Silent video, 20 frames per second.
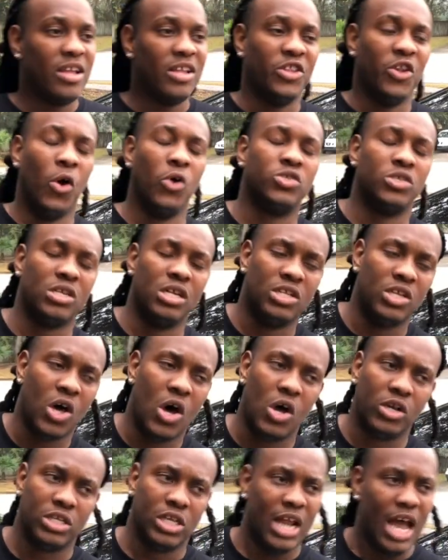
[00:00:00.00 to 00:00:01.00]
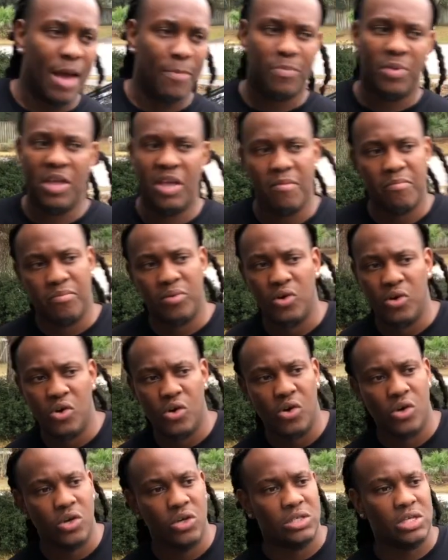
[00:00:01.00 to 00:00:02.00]
those are the dogs. They're not pit
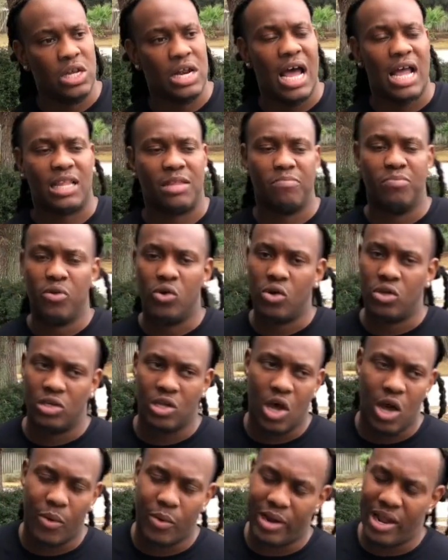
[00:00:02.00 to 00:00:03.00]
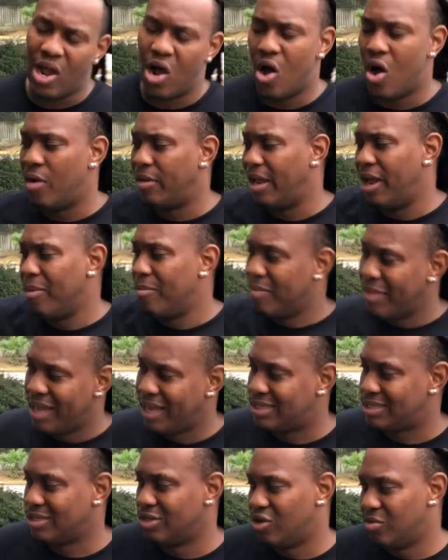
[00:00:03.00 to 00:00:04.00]
bulls. They're not bulldog. Well, they all they're
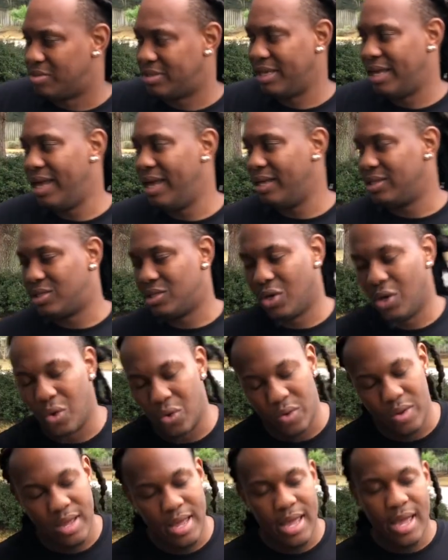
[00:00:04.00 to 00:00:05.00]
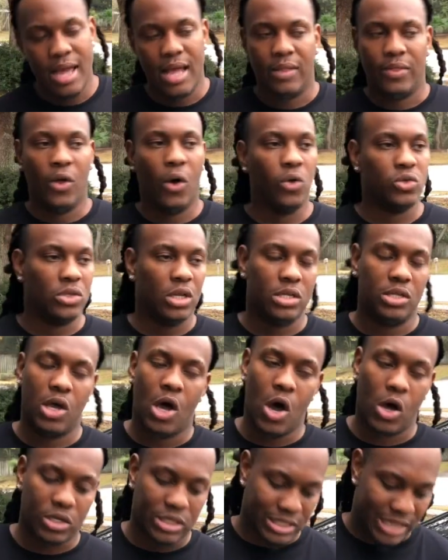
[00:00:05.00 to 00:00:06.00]
mixed. You know what I'm saying? So those are
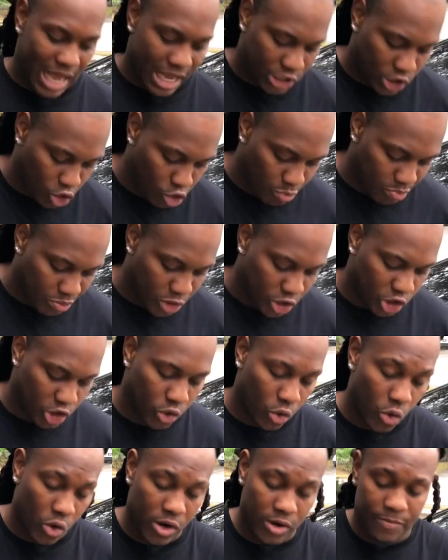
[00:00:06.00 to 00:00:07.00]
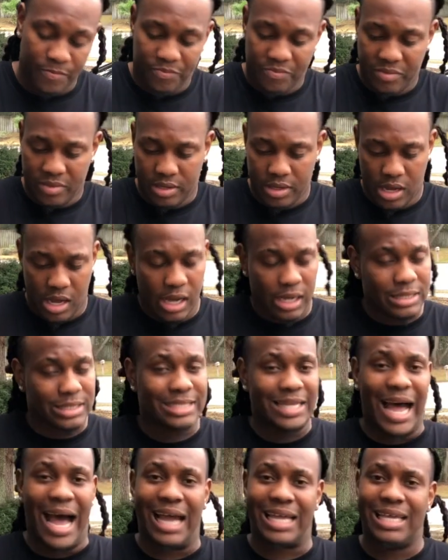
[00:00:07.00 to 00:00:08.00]
dogs that's like super short, uh,
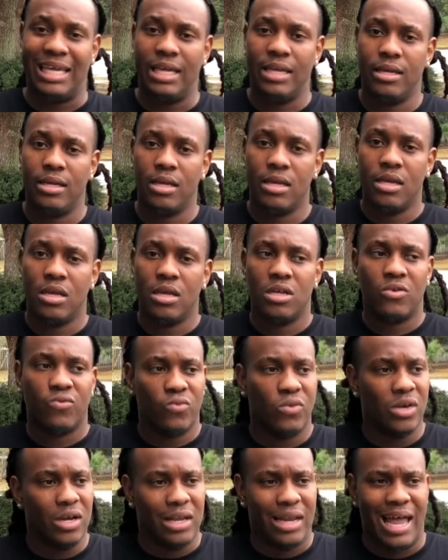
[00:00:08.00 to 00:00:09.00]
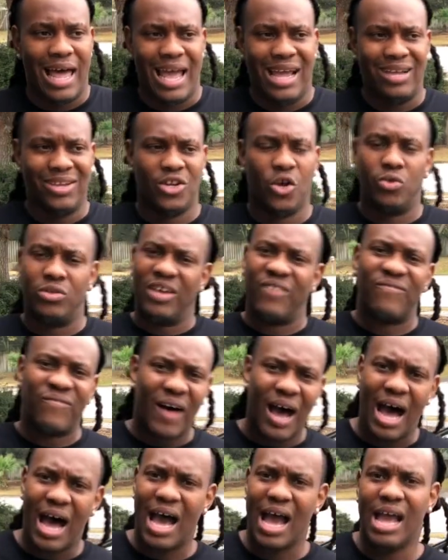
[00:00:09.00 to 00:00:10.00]
stocky, real like you know
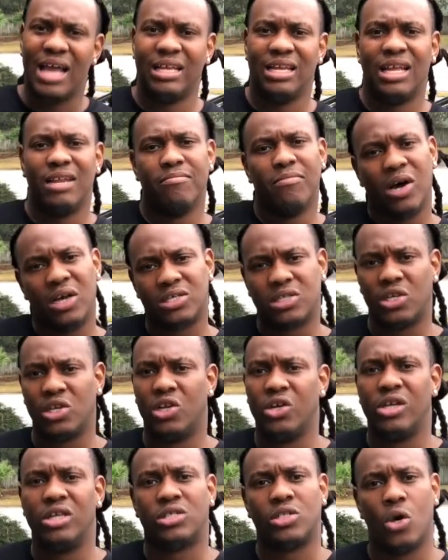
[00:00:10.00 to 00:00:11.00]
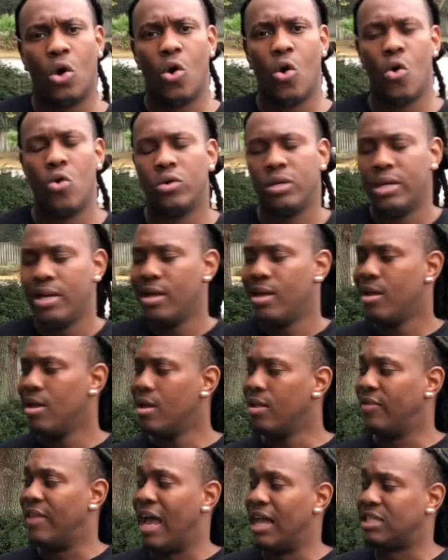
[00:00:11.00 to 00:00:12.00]
defined and muscular and toned.
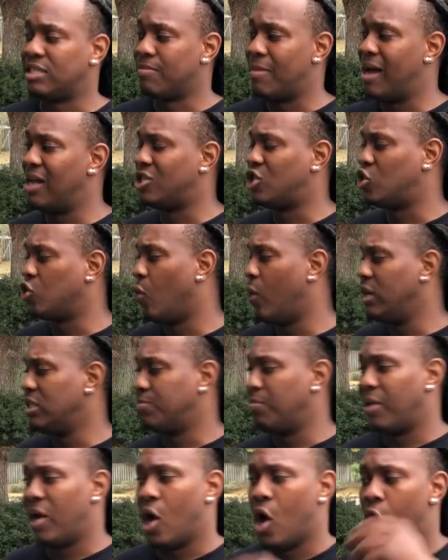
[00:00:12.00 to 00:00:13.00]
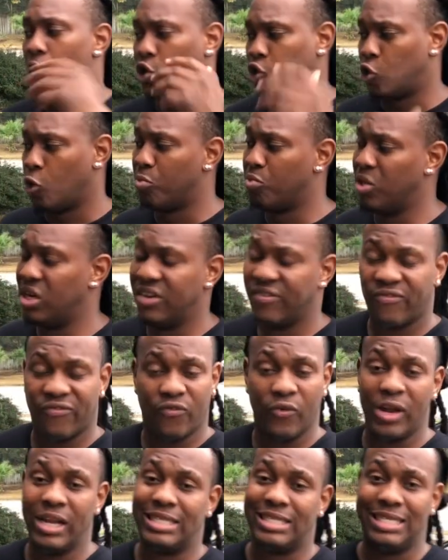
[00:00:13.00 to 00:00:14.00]
That's my choice. But I also breed
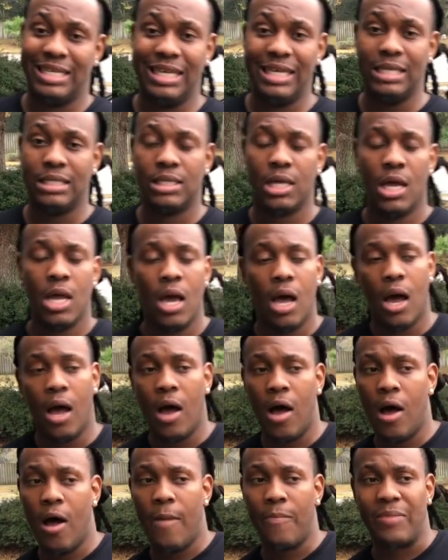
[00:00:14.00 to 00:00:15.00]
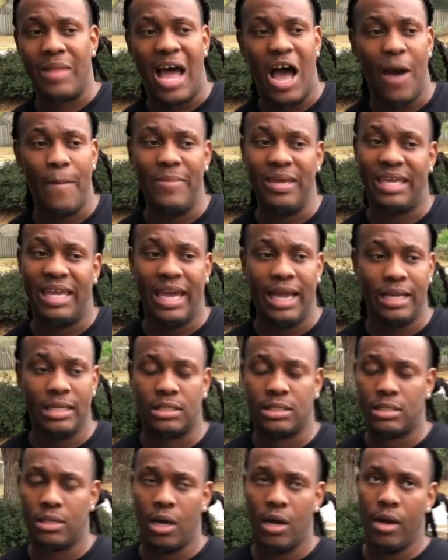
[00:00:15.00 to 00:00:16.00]
Frenchies. Um, I'll be getting
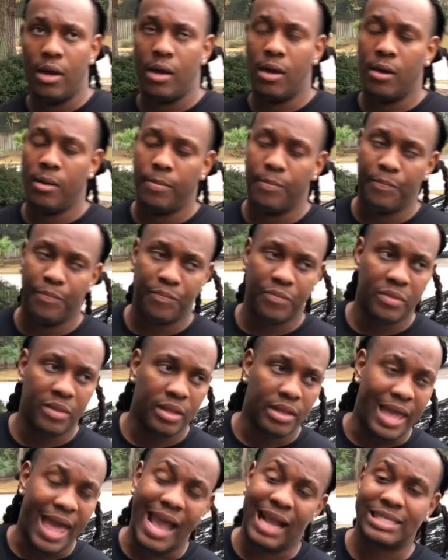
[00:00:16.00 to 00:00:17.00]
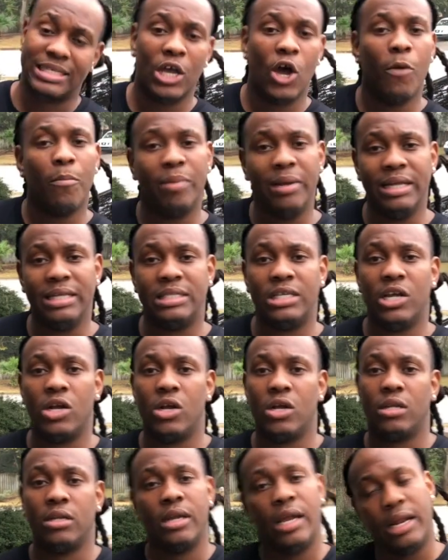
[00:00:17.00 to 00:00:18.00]
some XL bullies
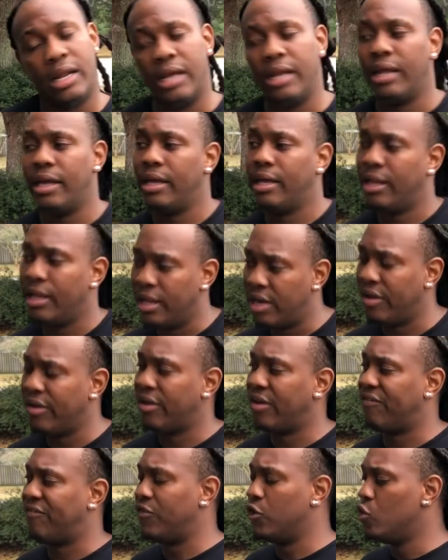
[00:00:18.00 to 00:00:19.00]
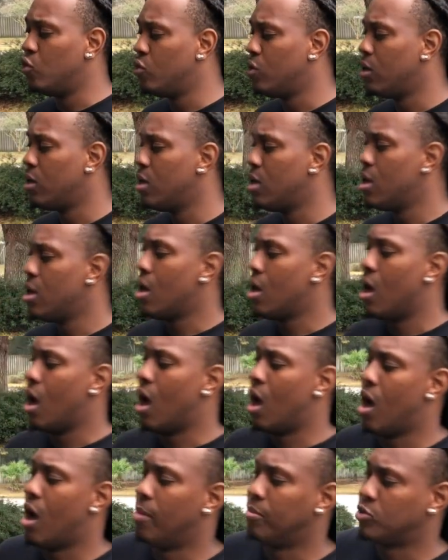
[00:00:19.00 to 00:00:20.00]
here in, and and a few.
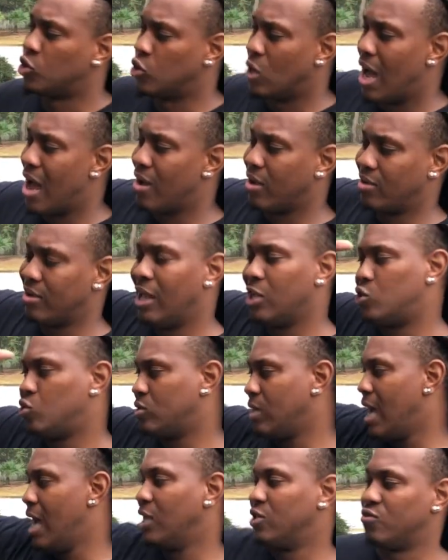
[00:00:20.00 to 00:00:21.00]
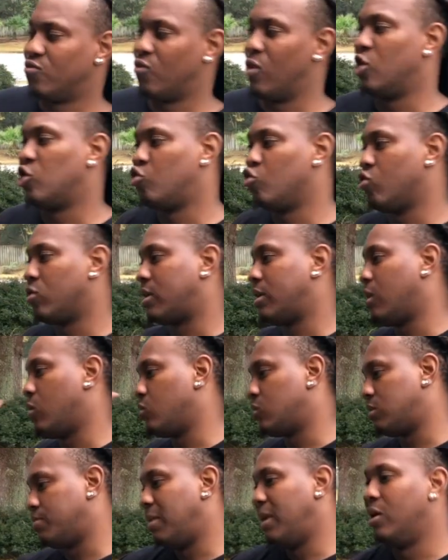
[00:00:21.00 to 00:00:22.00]
Um, so I'll let you guys run through a
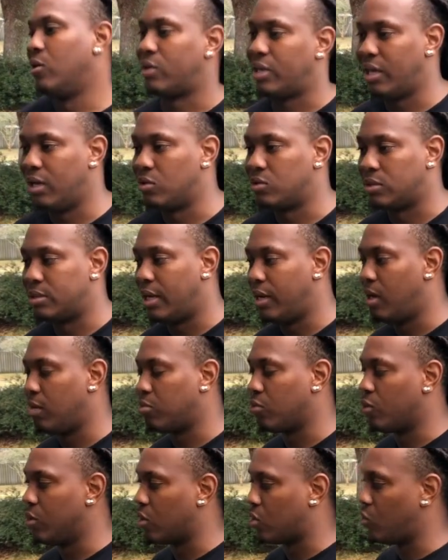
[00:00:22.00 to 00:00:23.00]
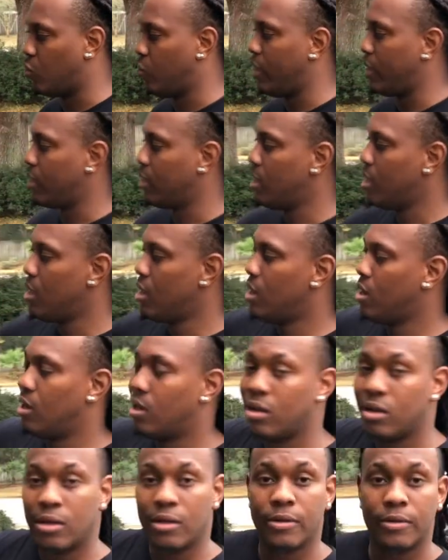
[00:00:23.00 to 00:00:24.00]
kennel, my little kennel setup real quick. Quick question:
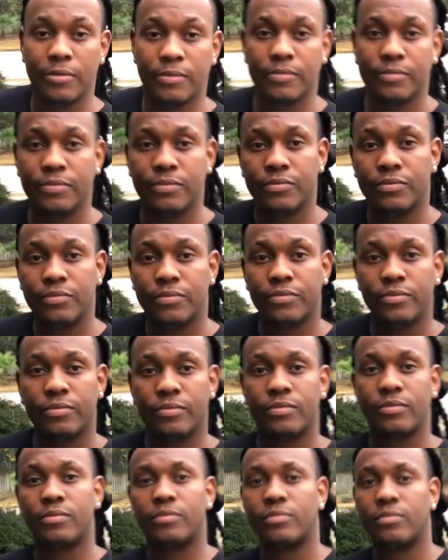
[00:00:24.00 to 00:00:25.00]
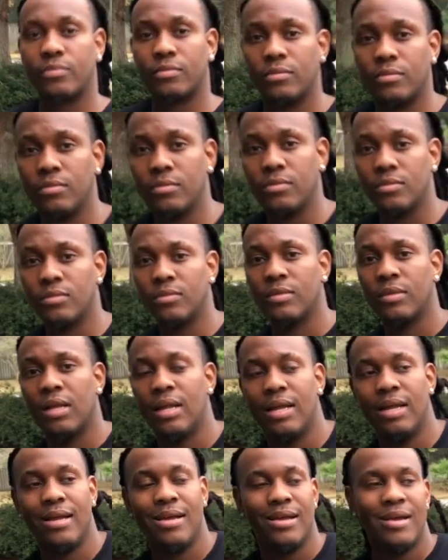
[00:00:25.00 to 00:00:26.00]
What made you choose micros,
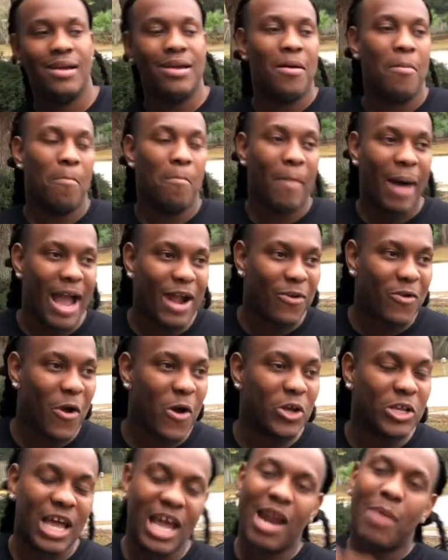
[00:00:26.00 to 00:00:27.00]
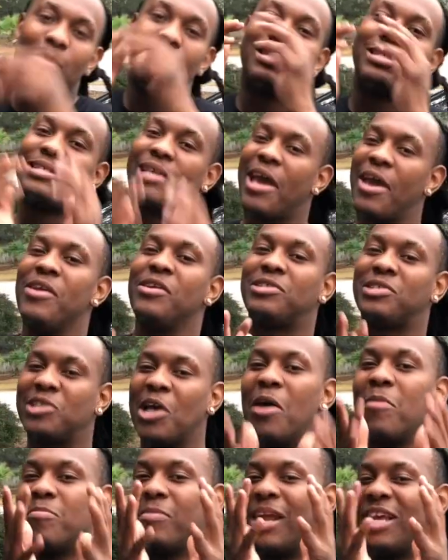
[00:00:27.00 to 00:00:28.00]
man? Micro, and I'm gonna tell you
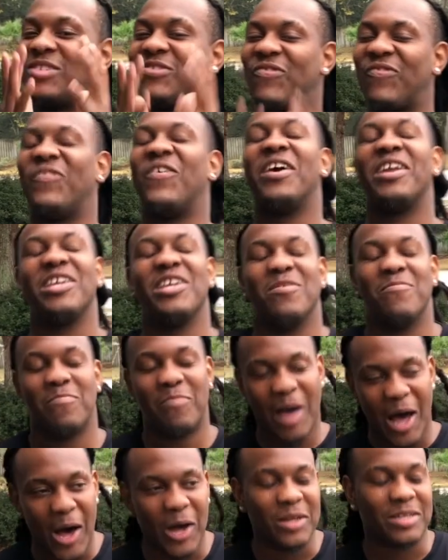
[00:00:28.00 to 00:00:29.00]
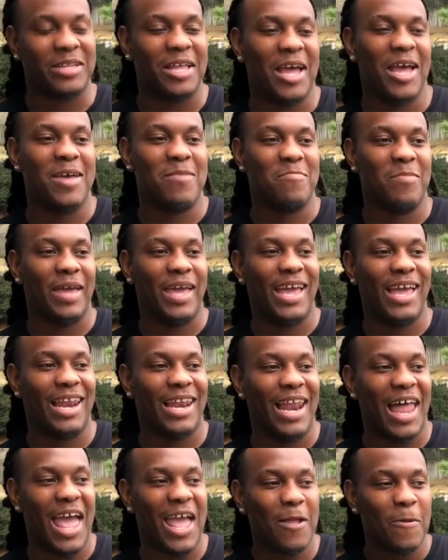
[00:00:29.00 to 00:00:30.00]
something that's funny about that,
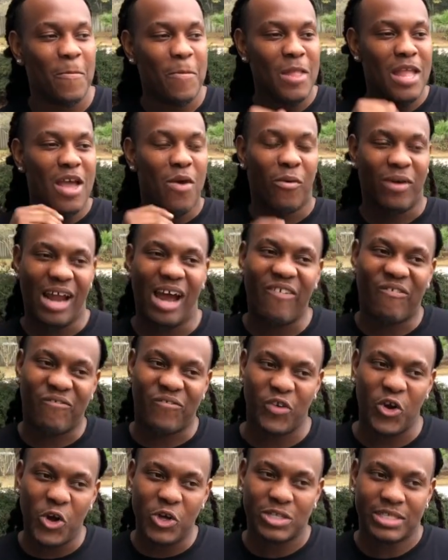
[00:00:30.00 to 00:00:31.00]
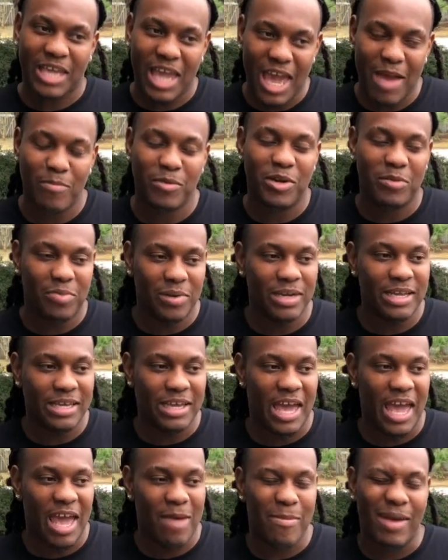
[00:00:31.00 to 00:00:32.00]
man. Like when I first came in the bully
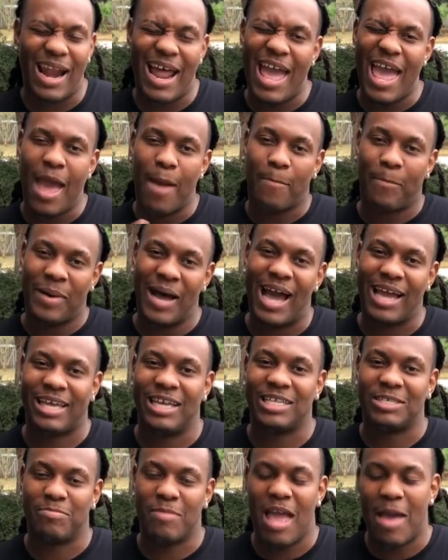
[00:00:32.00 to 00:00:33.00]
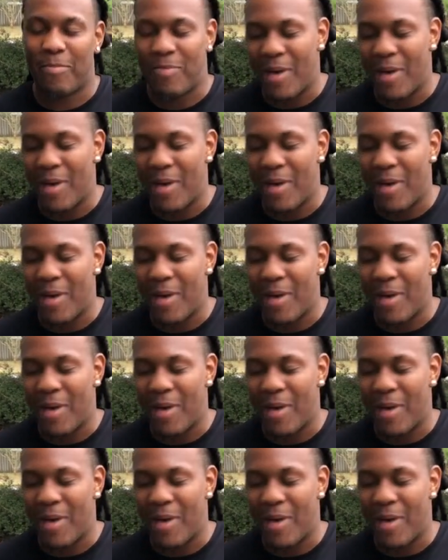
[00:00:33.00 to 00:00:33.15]
game, man, I had pockets, man.